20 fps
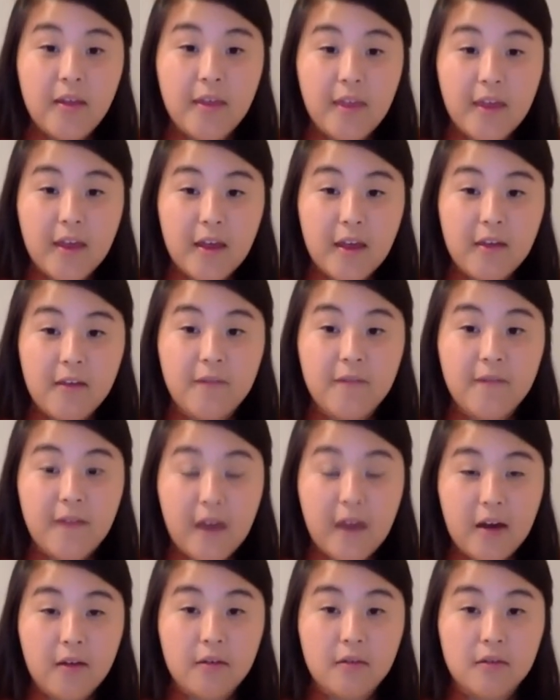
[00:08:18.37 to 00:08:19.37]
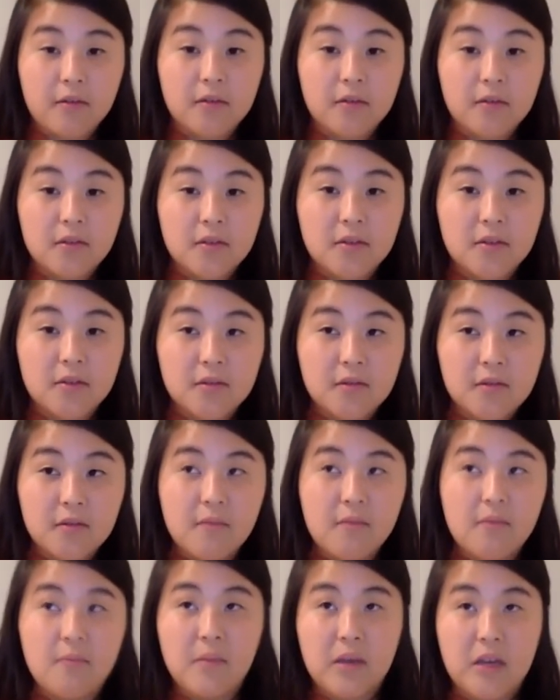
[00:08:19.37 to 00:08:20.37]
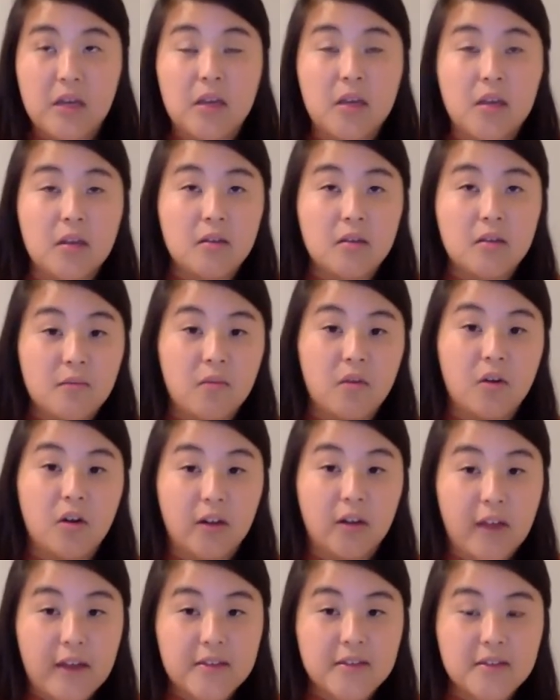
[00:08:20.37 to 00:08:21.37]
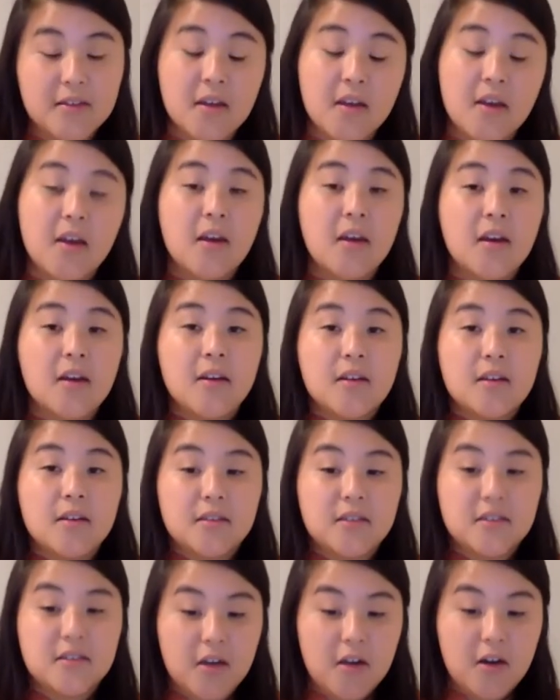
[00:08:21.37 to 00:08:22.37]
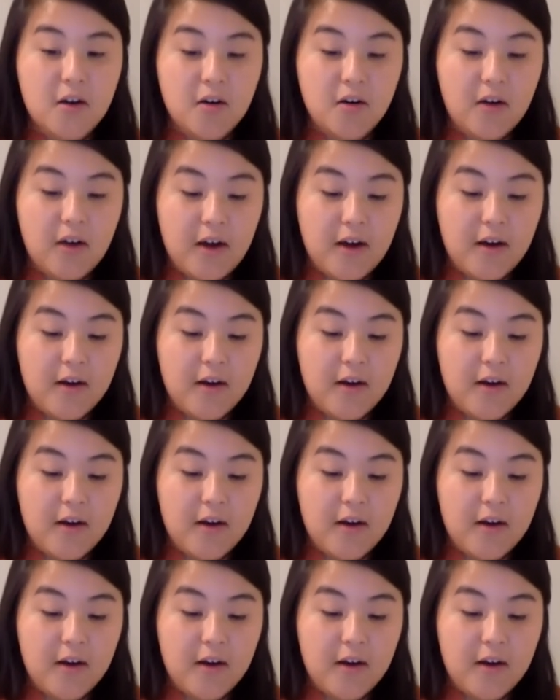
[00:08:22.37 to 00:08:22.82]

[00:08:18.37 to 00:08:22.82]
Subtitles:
They found me, more or less. So